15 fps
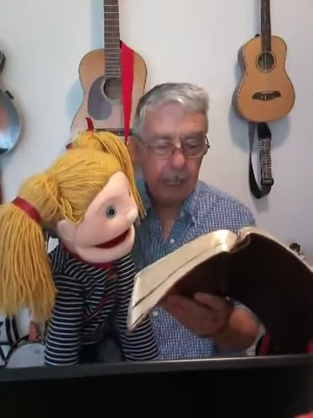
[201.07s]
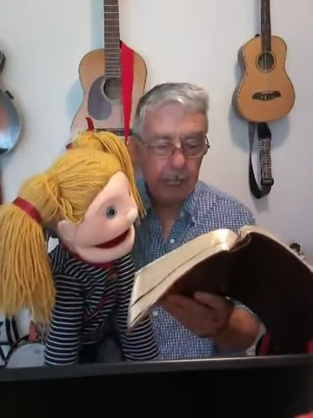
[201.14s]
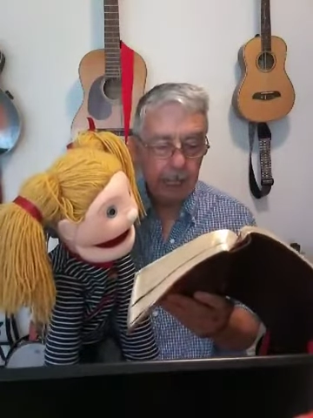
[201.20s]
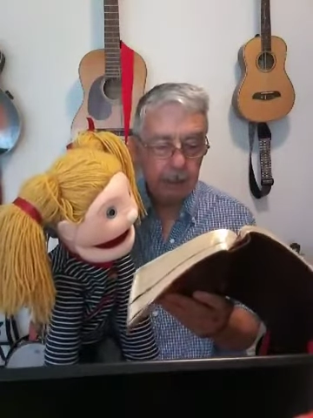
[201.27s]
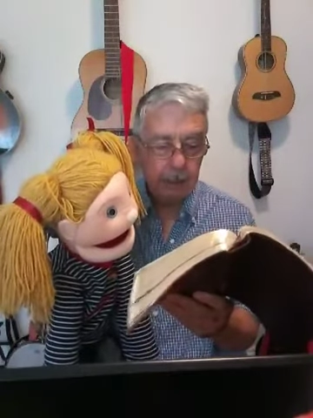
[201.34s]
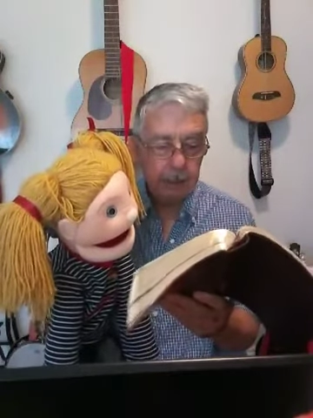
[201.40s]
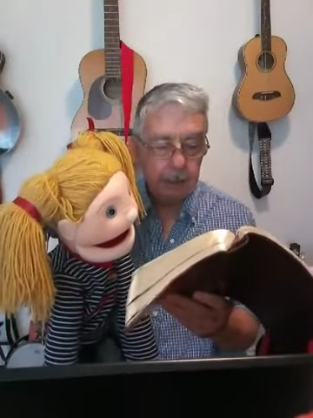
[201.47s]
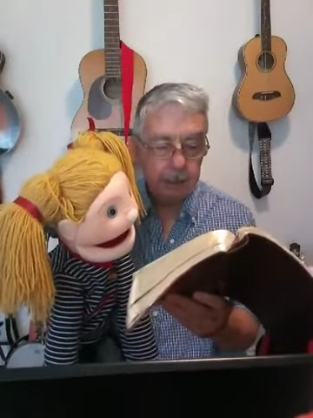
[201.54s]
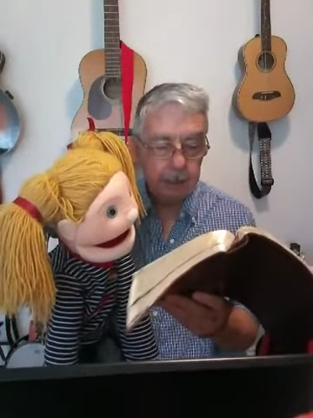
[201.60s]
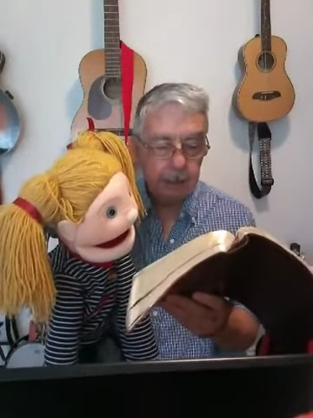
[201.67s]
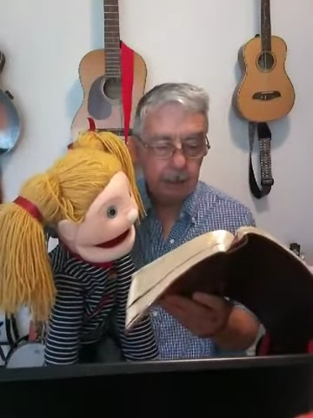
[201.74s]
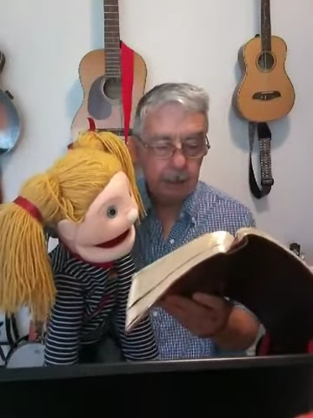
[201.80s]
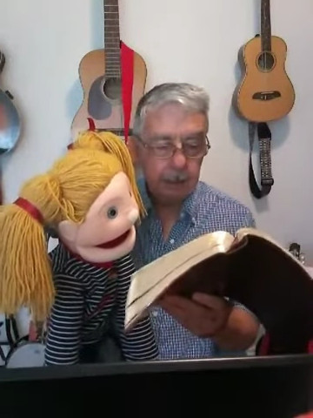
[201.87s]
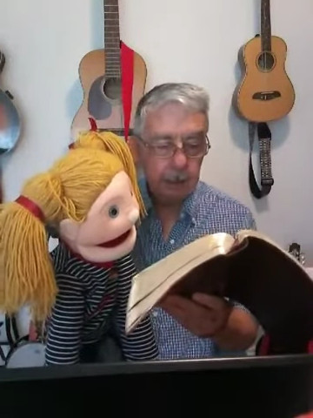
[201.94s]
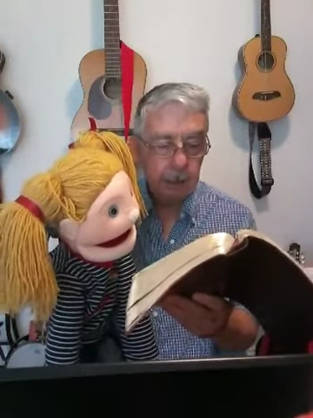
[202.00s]
and the
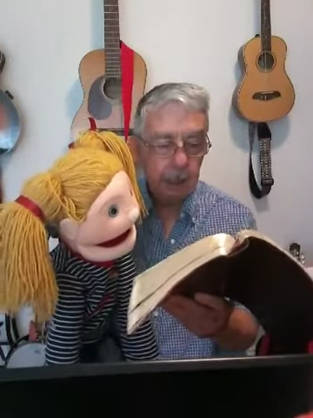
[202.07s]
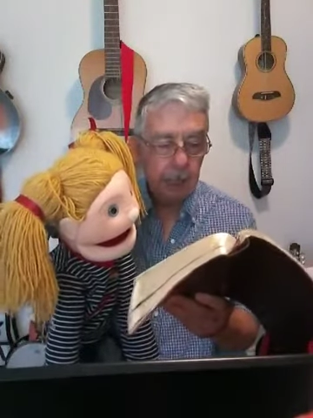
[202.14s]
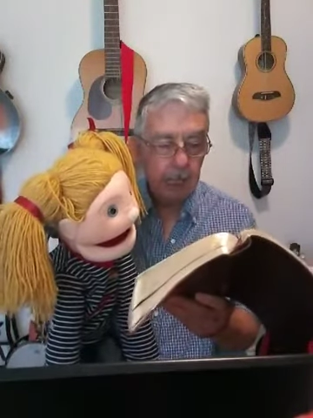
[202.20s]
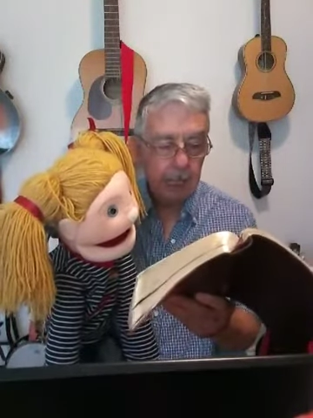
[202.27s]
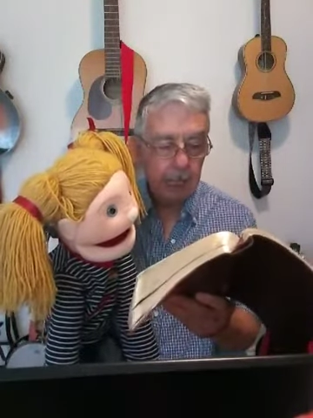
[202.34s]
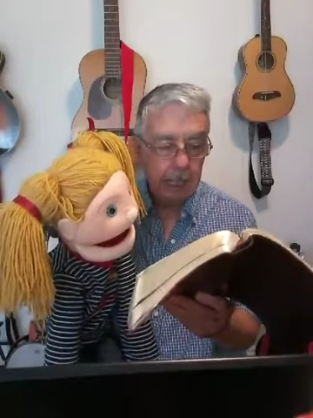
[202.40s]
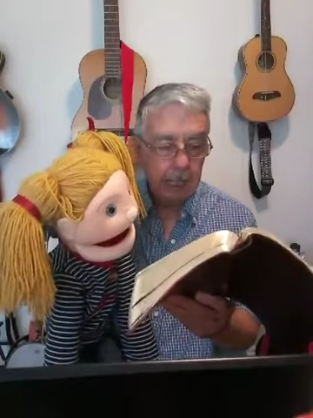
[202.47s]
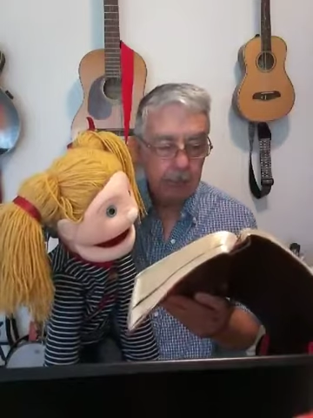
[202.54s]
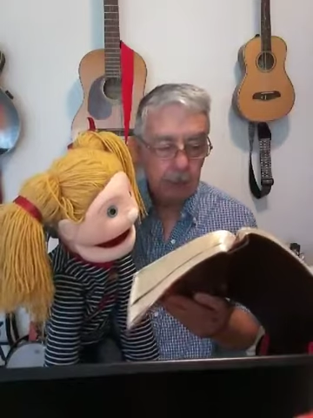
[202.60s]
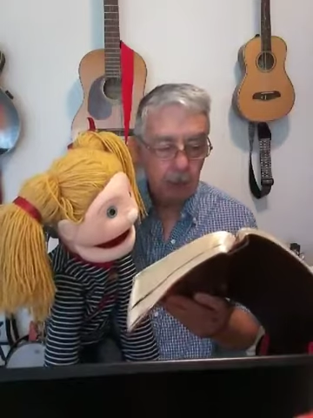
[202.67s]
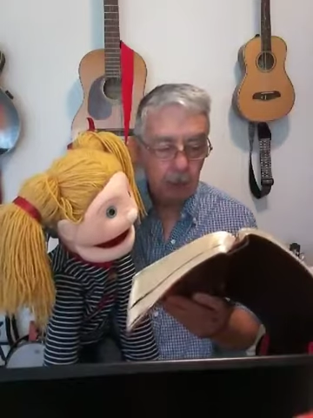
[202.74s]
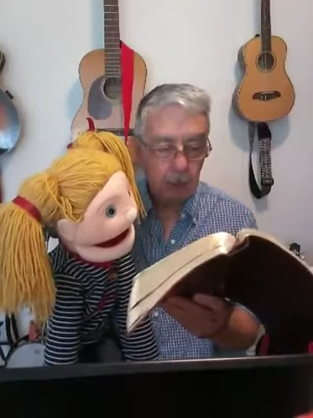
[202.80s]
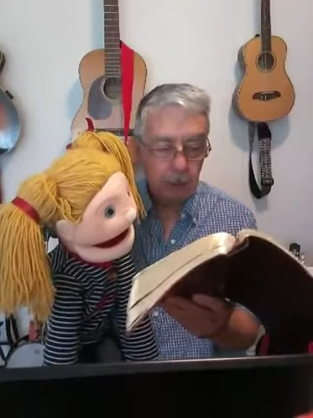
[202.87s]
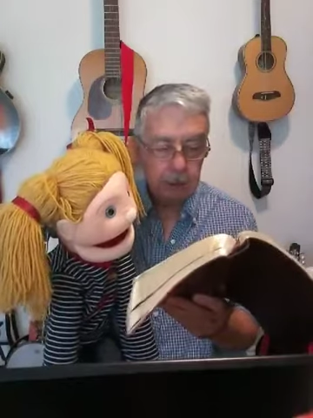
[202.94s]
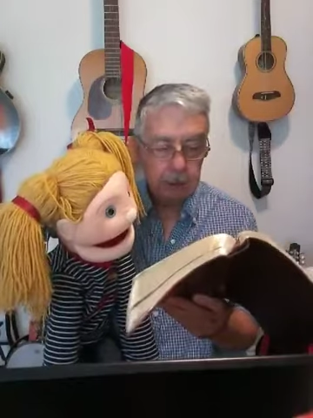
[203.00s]
Son, and the
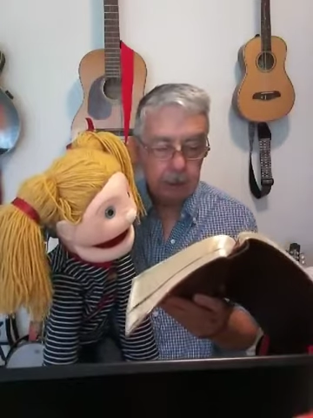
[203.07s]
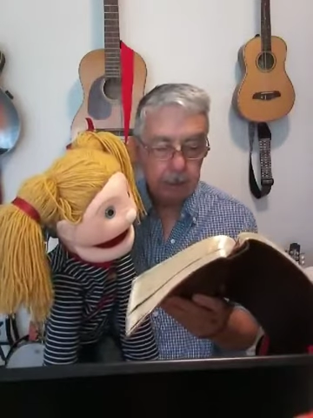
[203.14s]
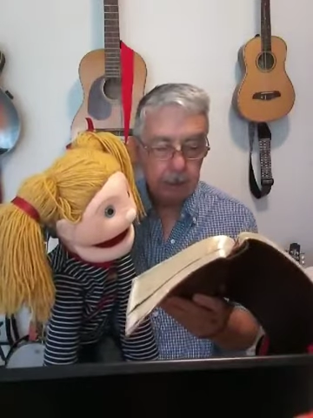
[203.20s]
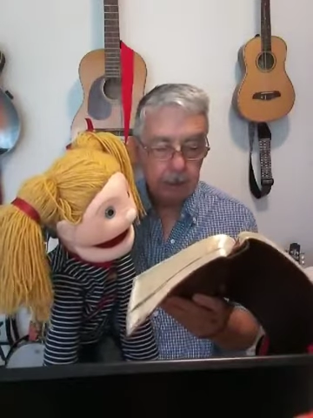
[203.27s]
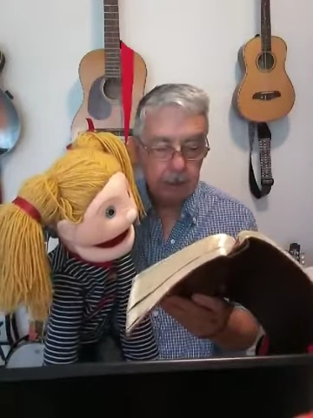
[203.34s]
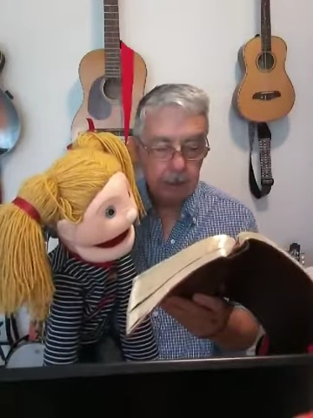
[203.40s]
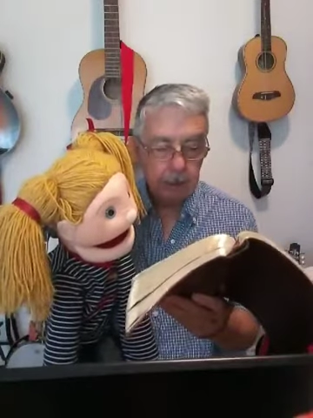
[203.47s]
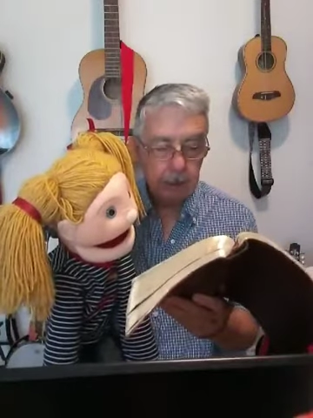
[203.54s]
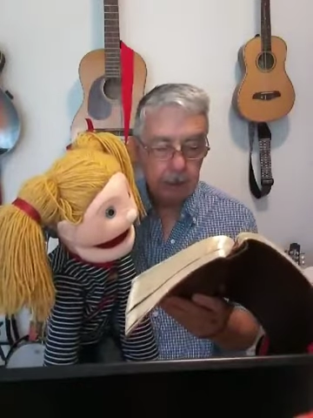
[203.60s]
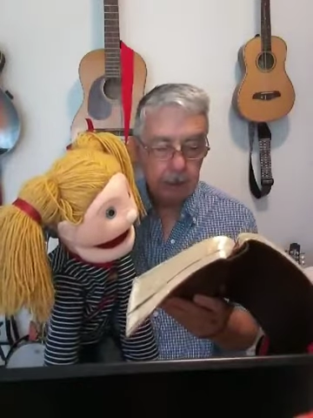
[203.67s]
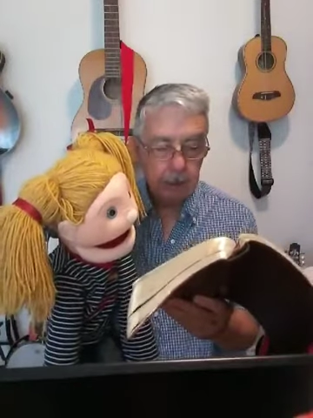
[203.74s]
Holy Spirit